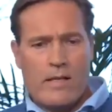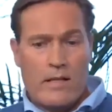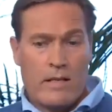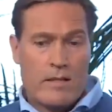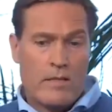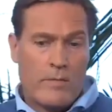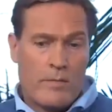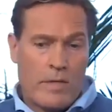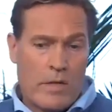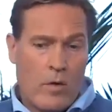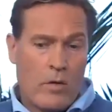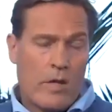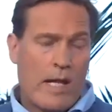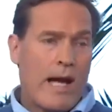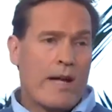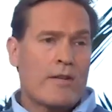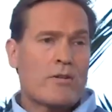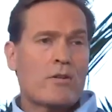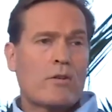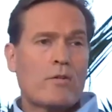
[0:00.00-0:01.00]
that has become
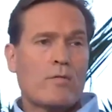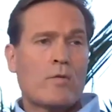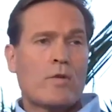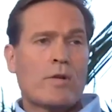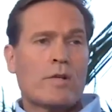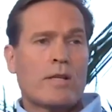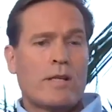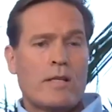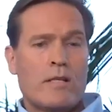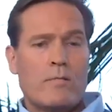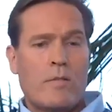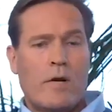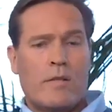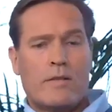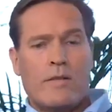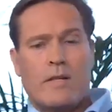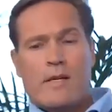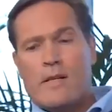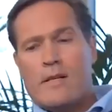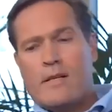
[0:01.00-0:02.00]
Amino
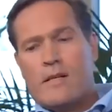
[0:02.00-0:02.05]
Alliance.